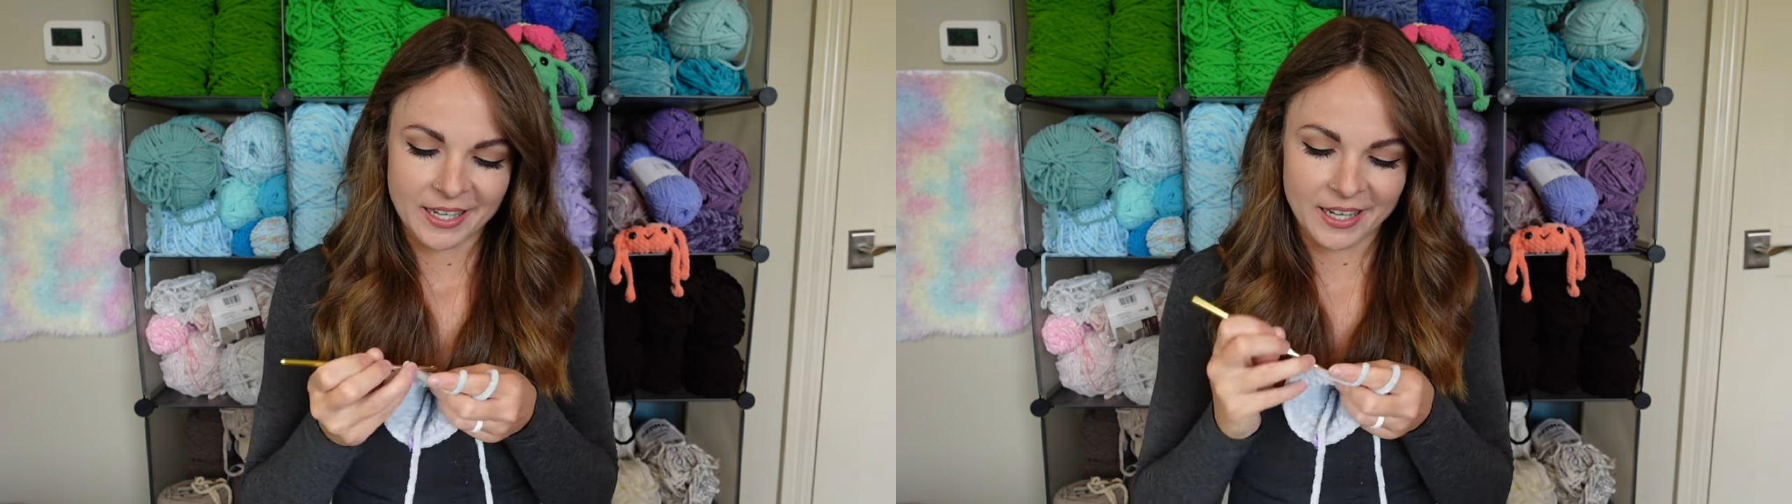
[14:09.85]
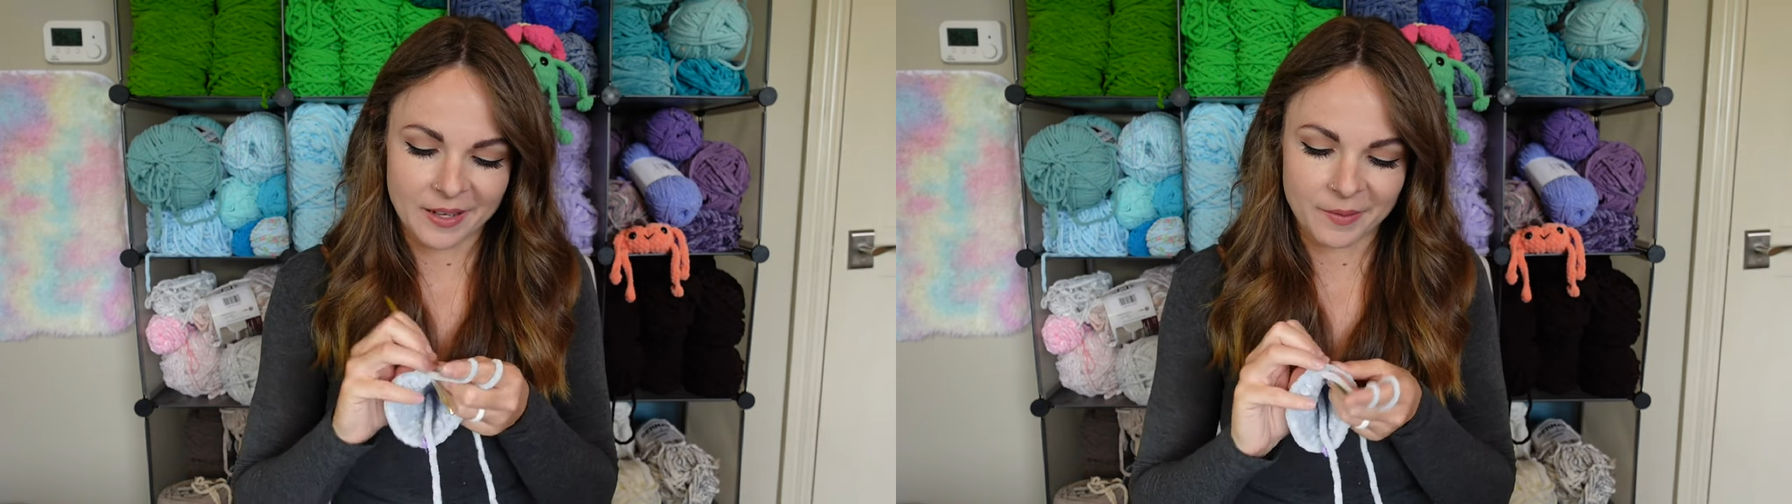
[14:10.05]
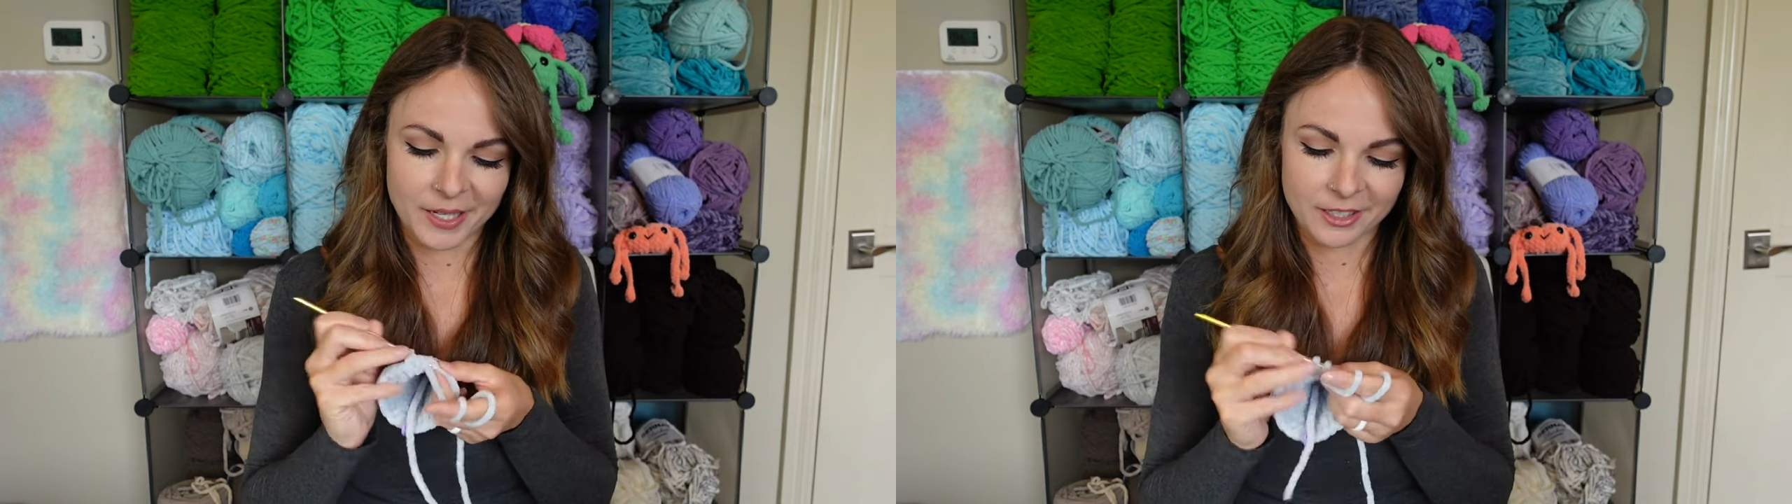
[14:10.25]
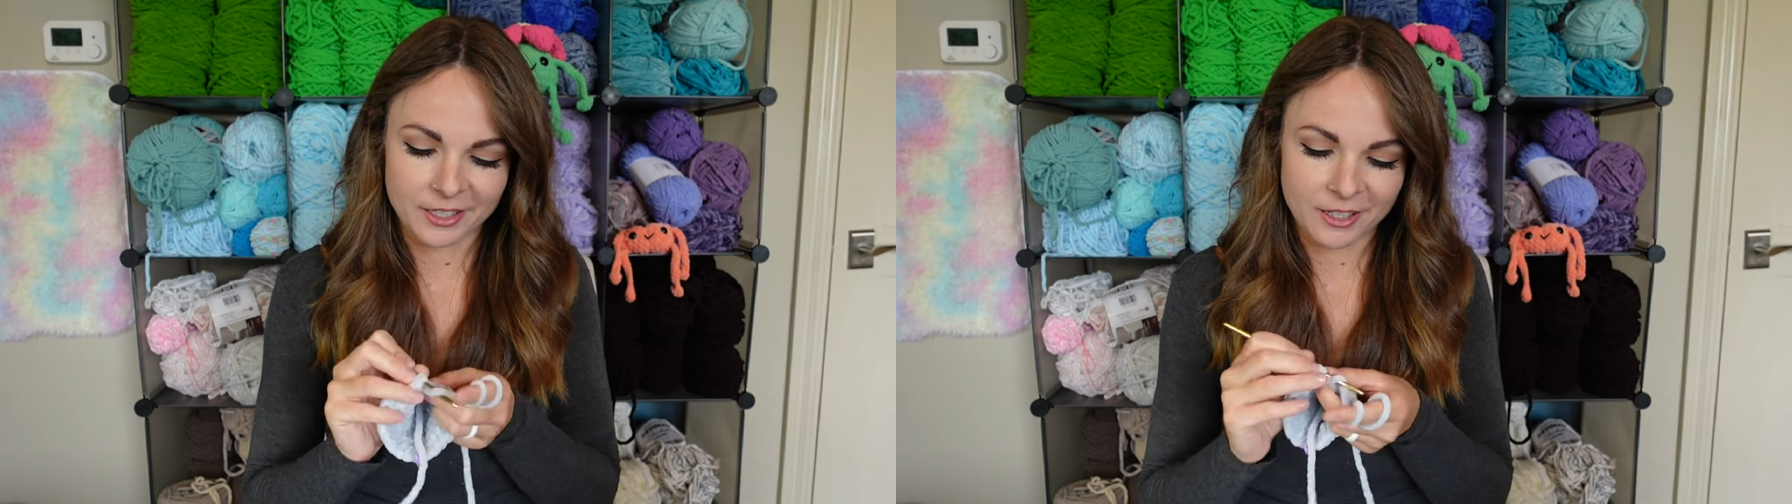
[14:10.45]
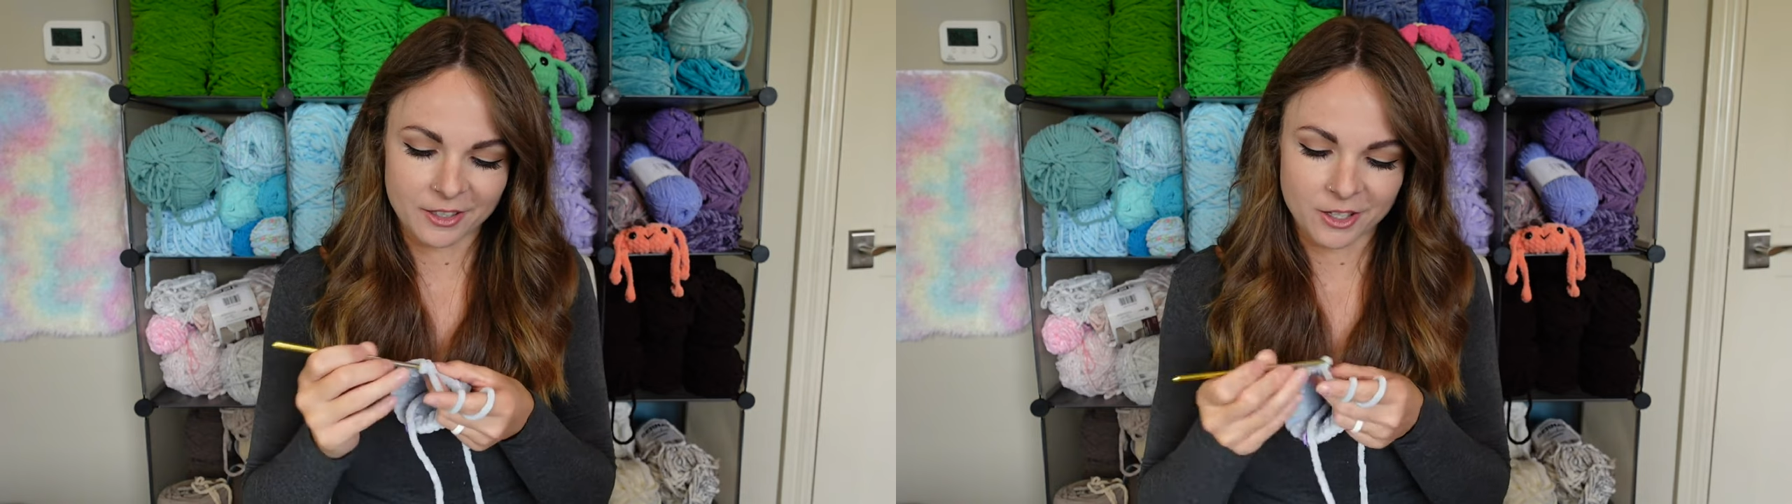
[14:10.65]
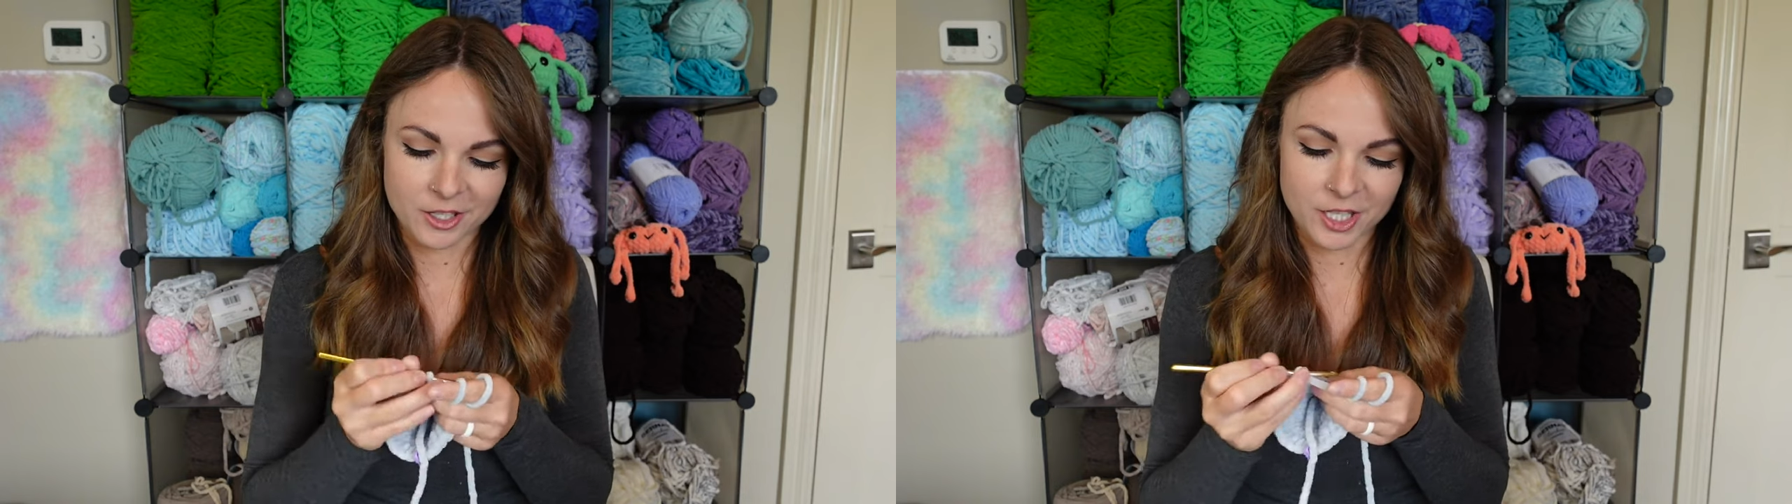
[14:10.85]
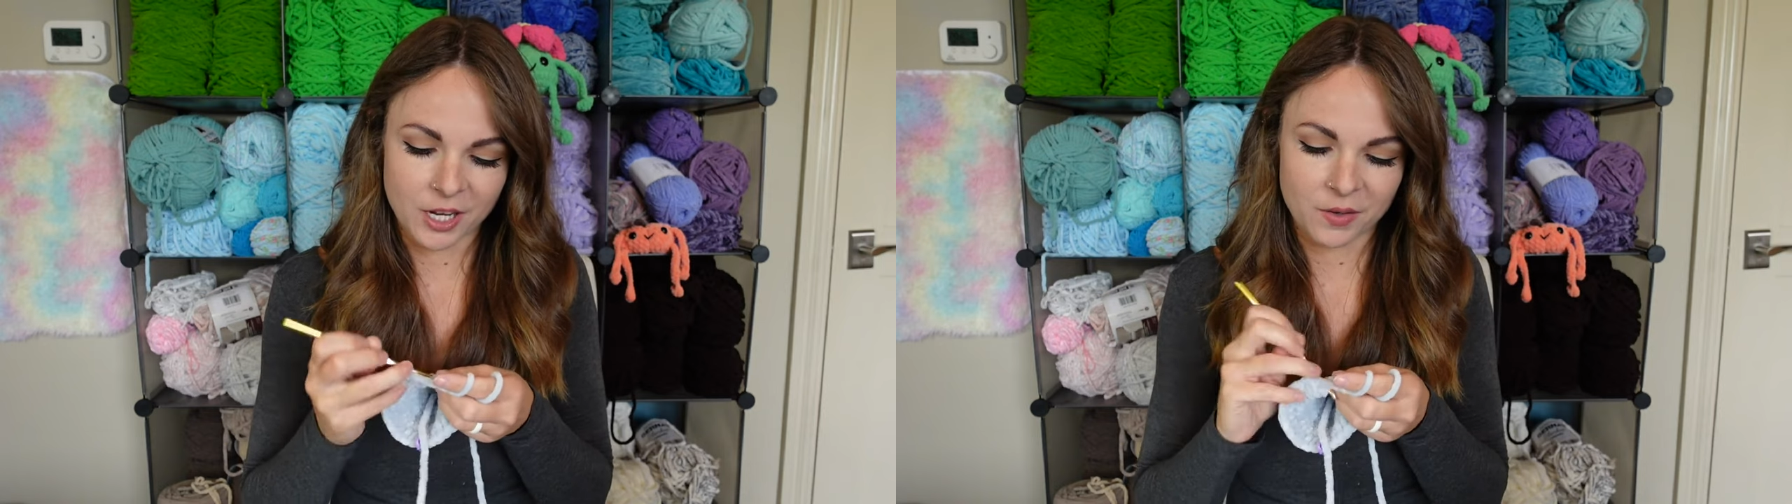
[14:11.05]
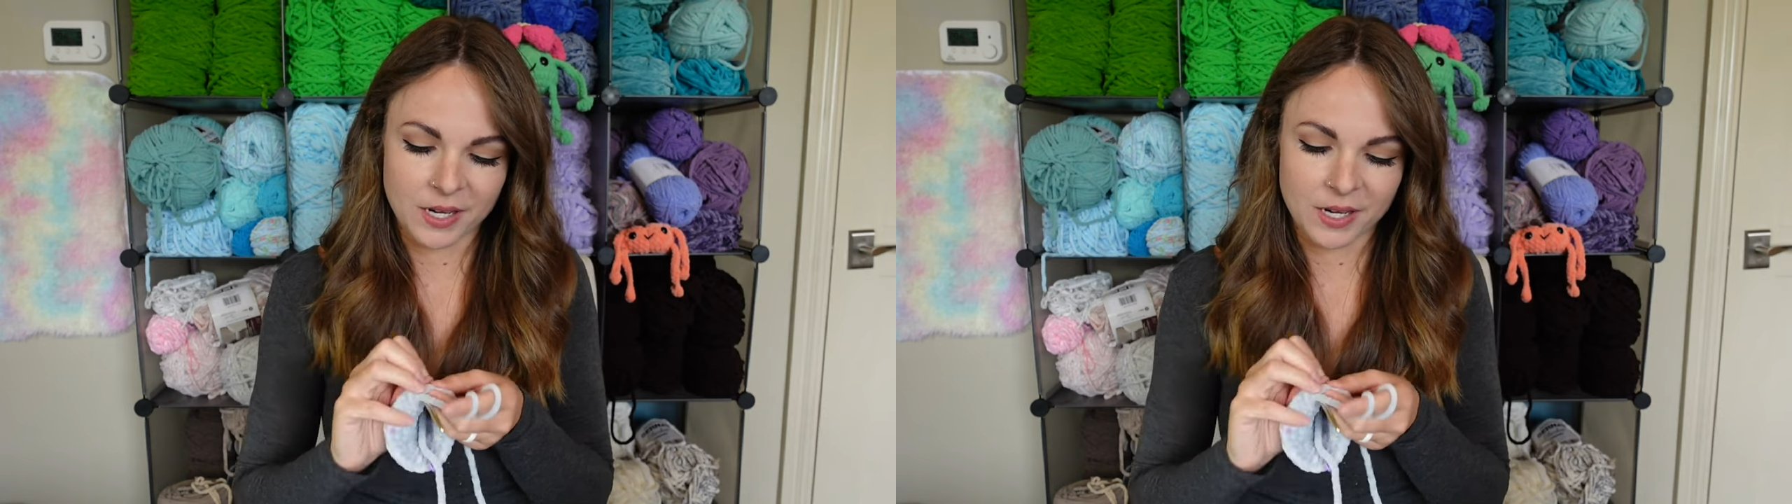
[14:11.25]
Um, I learned how to crochet when